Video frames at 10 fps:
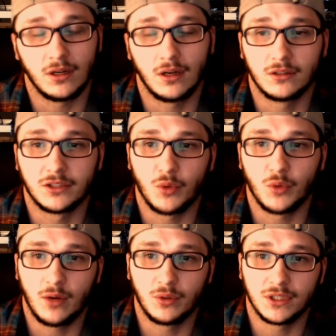So when I
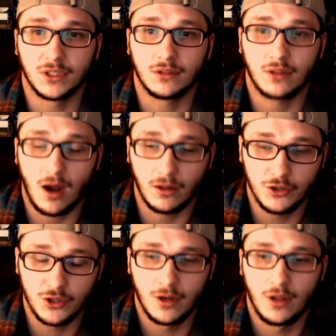was in college,
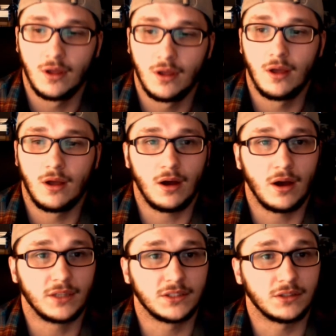I
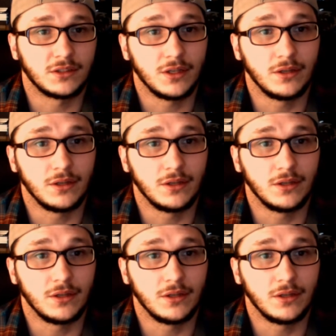studied